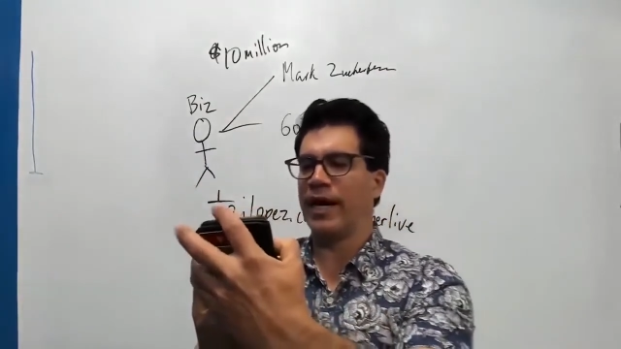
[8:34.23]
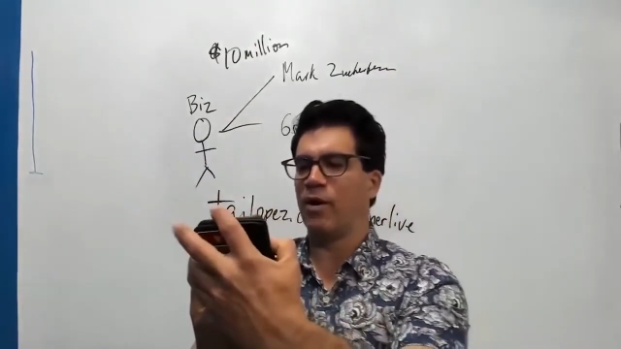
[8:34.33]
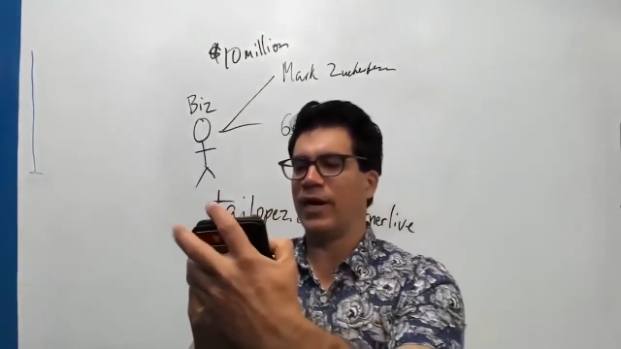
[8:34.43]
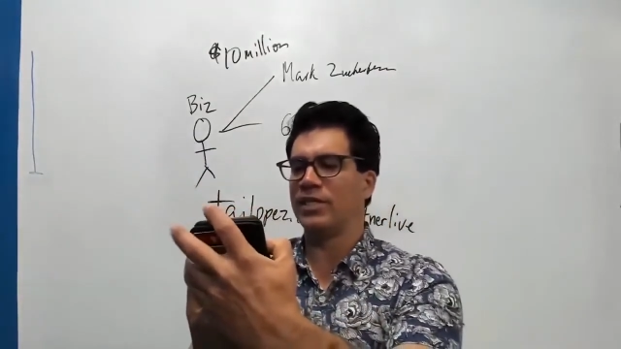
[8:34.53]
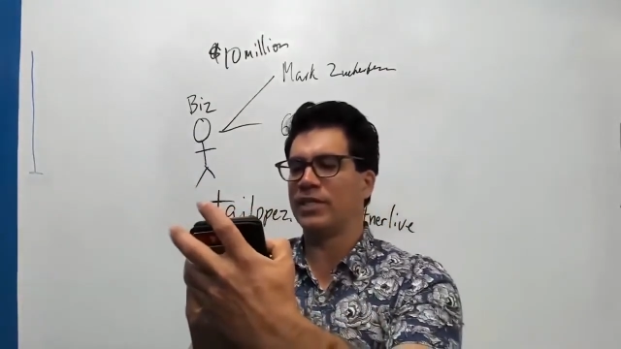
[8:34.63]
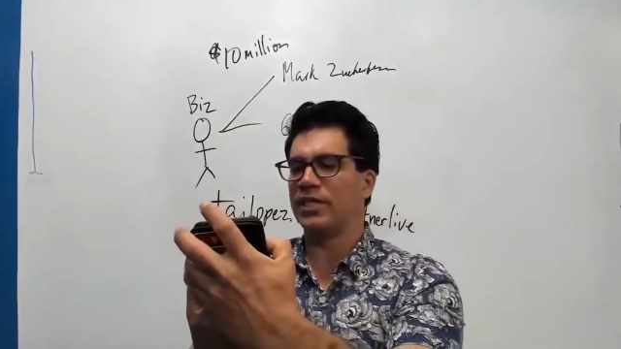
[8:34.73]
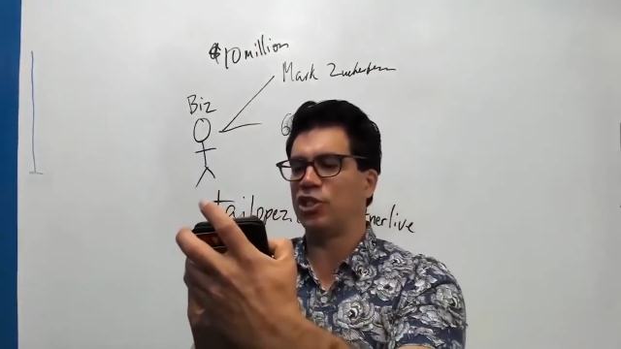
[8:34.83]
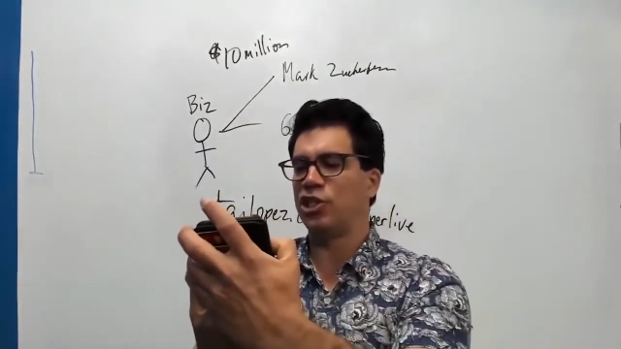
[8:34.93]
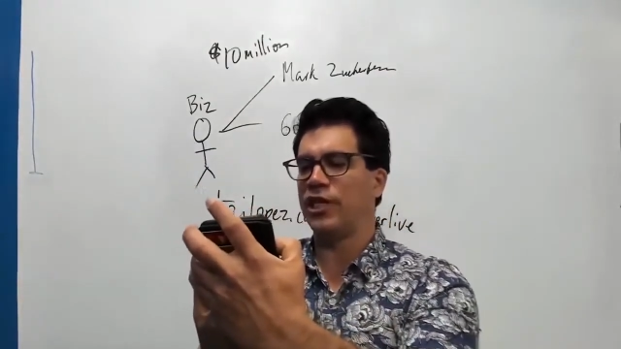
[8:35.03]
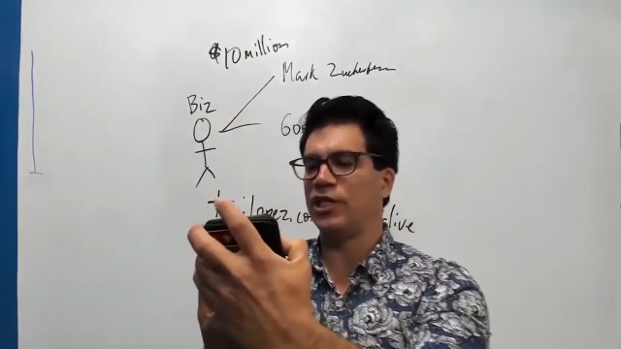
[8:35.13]
How has
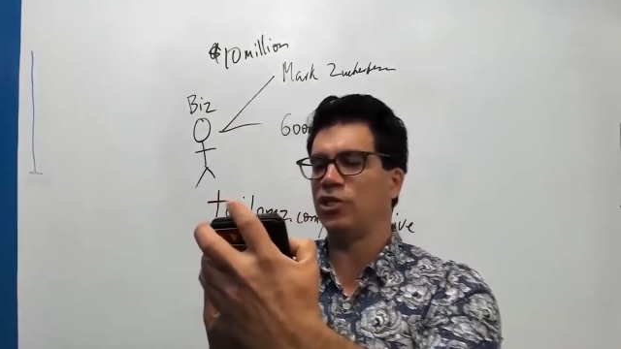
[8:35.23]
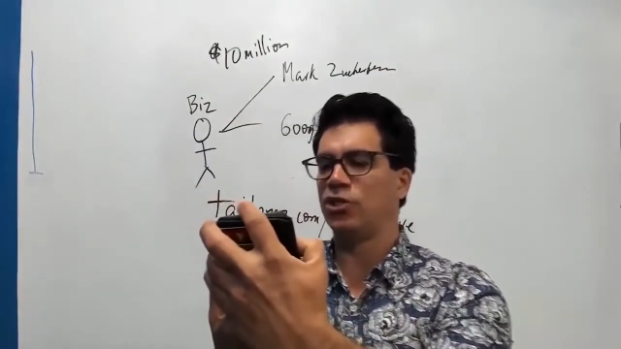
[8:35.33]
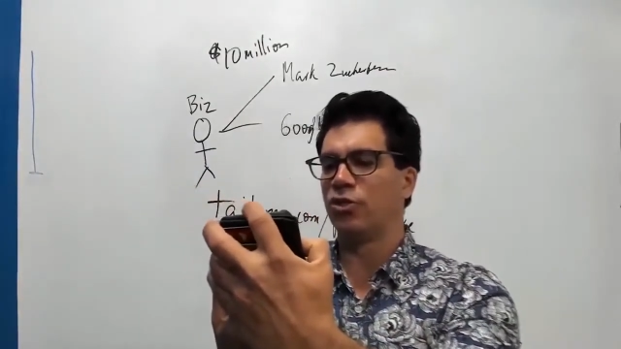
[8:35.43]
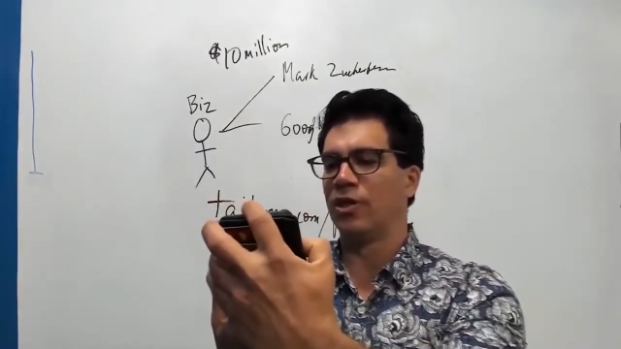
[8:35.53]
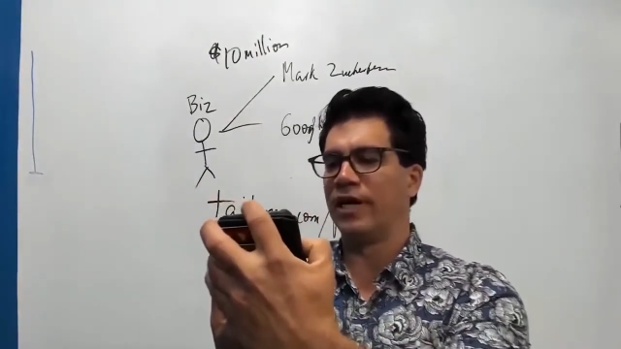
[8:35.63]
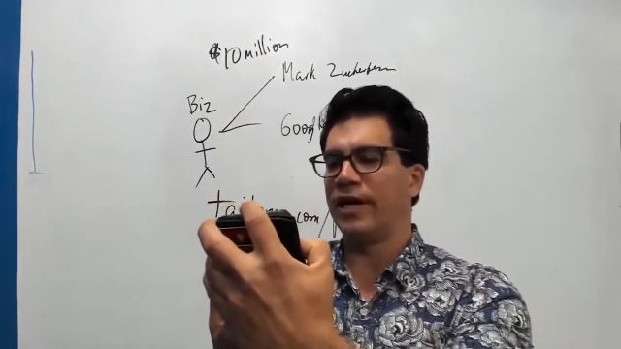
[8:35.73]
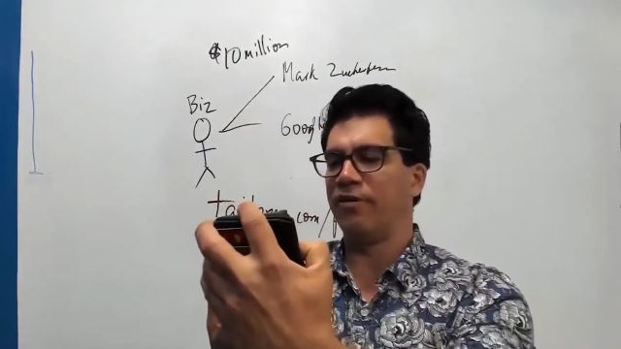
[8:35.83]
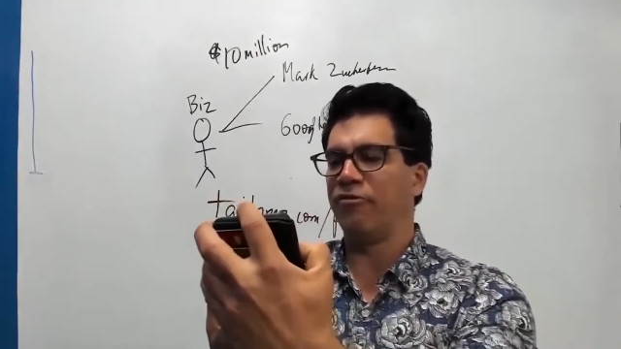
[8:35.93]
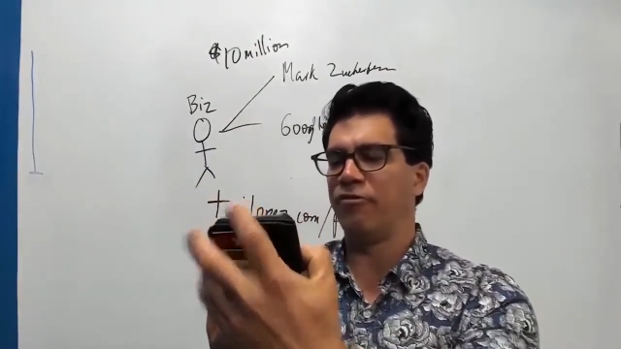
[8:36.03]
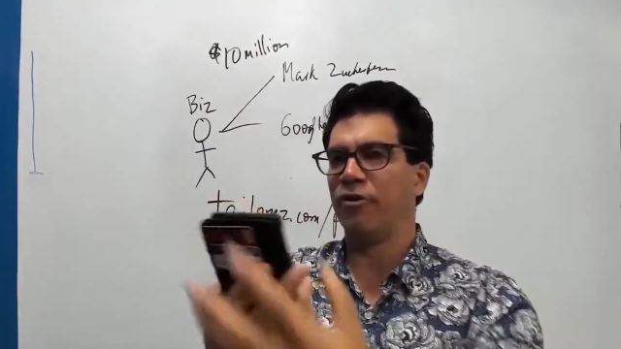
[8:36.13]
that changed your
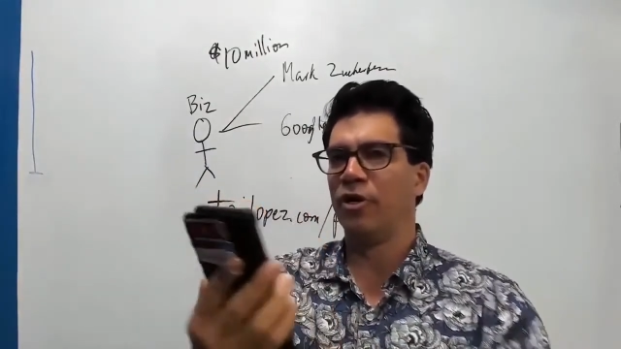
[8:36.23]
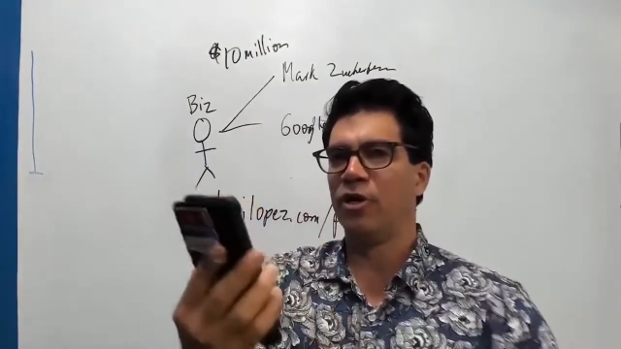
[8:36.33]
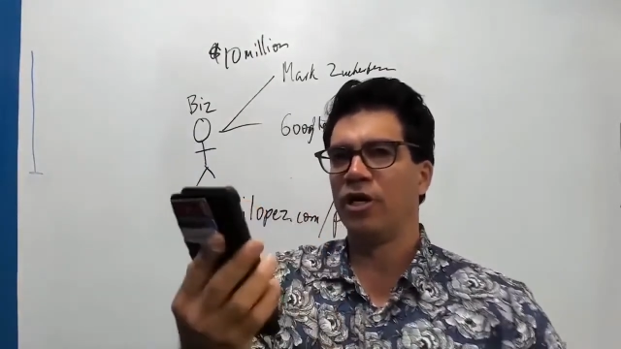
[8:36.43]
life